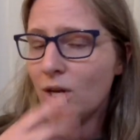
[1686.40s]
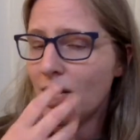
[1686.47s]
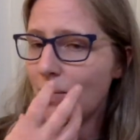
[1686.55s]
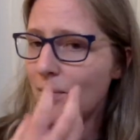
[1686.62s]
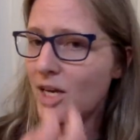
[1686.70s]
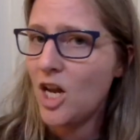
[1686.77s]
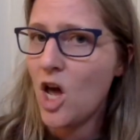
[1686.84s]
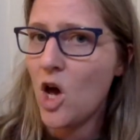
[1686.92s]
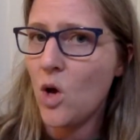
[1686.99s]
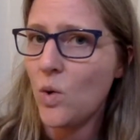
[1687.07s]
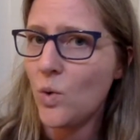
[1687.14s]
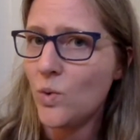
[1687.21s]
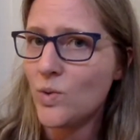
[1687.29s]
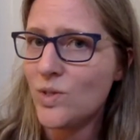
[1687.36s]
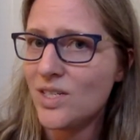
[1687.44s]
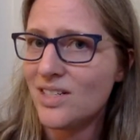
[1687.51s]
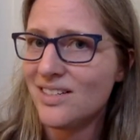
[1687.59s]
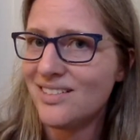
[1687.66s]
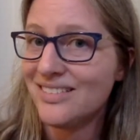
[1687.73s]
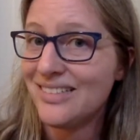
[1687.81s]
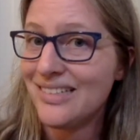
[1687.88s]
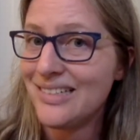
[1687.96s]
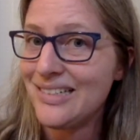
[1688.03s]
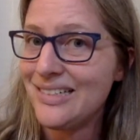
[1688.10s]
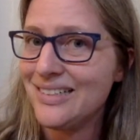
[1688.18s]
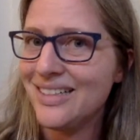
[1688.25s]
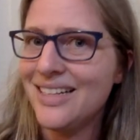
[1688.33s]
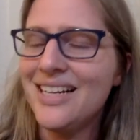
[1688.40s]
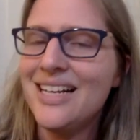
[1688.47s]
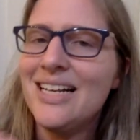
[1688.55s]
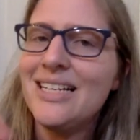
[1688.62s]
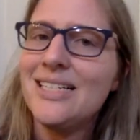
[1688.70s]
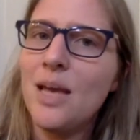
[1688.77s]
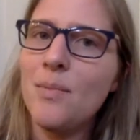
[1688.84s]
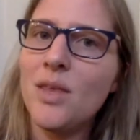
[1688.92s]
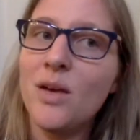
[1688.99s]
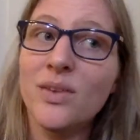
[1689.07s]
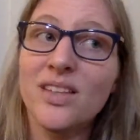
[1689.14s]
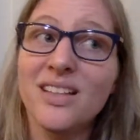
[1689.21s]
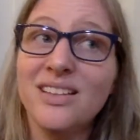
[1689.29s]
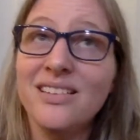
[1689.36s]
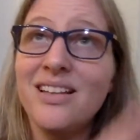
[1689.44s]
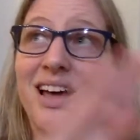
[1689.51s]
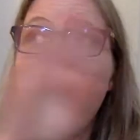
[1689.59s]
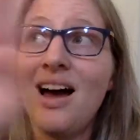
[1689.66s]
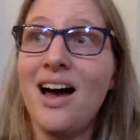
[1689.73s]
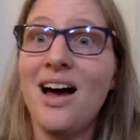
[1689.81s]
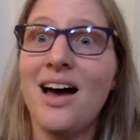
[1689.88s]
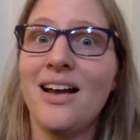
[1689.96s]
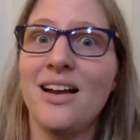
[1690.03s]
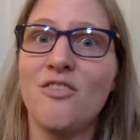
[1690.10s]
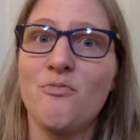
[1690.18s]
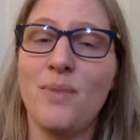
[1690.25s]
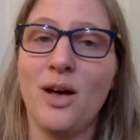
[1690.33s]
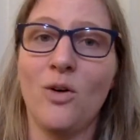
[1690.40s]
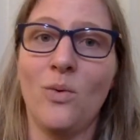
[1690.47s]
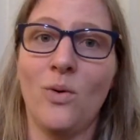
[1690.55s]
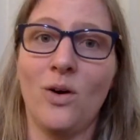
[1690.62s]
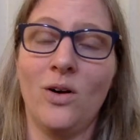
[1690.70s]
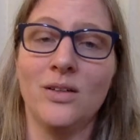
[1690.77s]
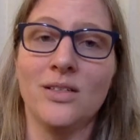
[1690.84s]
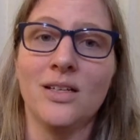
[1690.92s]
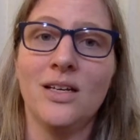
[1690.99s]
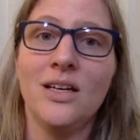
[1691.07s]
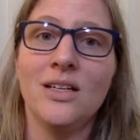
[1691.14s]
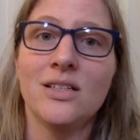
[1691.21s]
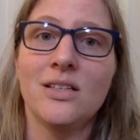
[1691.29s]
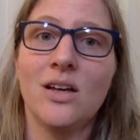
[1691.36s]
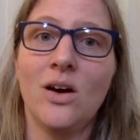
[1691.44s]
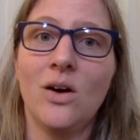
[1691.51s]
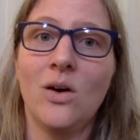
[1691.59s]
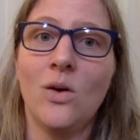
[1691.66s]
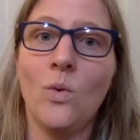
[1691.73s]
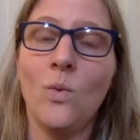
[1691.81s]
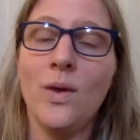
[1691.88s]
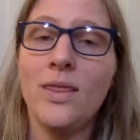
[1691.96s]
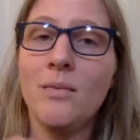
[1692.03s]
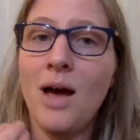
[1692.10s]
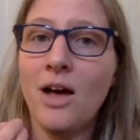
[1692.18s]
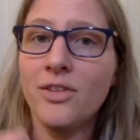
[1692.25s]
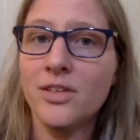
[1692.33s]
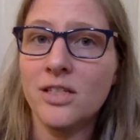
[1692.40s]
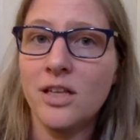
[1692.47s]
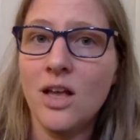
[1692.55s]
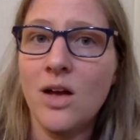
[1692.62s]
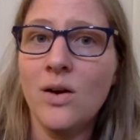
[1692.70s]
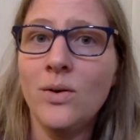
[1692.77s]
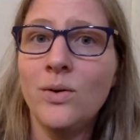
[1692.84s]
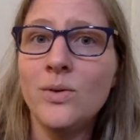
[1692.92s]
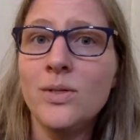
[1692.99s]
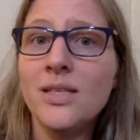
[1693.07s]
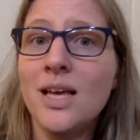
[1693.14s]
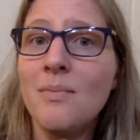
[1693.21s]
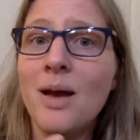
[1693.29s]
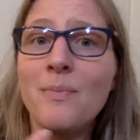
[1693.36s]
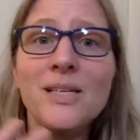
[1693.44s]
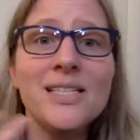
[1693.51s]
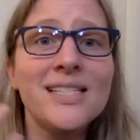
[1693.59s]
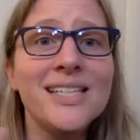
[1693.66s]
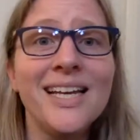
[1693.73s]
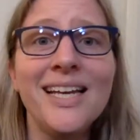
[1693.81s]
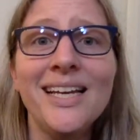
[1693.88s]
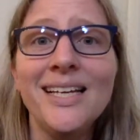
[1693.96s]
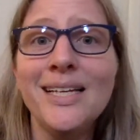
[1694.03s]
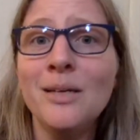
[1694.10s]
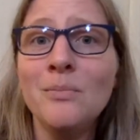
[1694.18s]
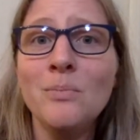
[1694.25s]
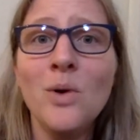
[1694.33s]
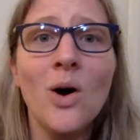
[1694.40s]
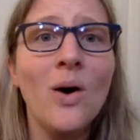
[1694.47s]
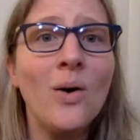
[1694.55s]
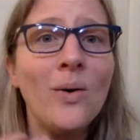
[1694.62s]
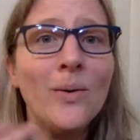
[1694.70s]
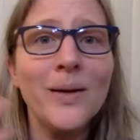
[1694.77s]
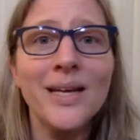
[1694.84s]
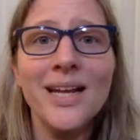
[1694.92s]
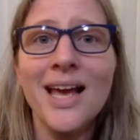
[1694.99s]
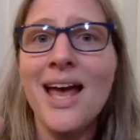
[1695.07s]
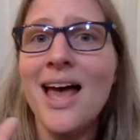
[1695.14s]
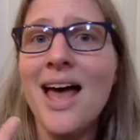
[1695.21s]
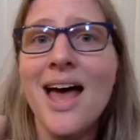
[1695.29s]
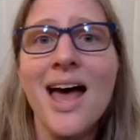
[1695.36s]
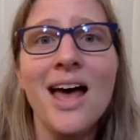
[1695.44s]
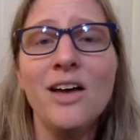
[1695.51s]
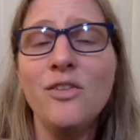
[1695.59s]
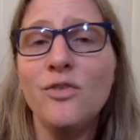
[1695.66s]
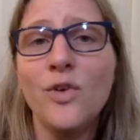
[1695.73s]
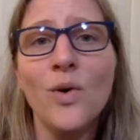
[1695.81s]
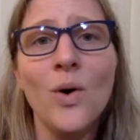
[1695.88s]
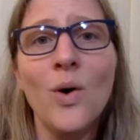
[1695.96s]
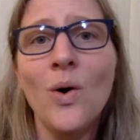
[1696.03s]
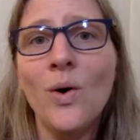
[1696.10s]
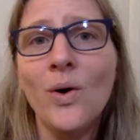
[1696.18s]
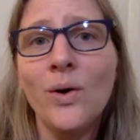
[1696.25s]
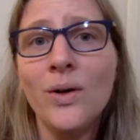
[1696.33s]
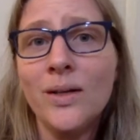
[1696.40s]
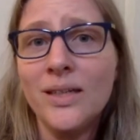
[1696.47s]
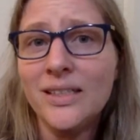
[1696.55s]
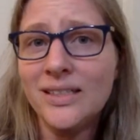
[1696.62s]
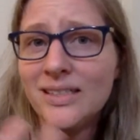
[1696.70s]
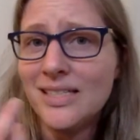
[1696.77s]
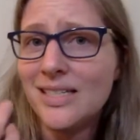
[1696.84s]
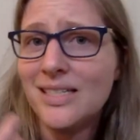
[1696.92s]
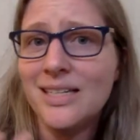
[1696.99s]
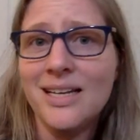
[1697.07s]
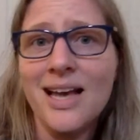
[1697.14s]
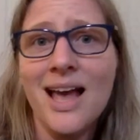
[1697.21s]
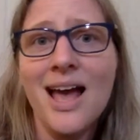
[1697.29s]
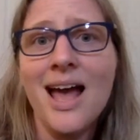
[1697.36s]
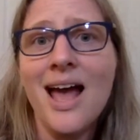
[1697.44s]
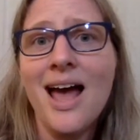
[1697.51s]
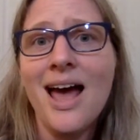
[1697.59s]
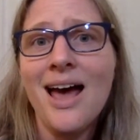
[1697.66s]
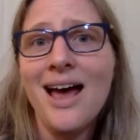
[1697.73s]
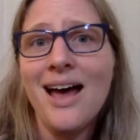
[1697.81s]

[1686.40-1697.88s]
keep it closed. Same thing with a lot of belt world. So when the mouth is closed, they might be singing more in a head voice, yeah.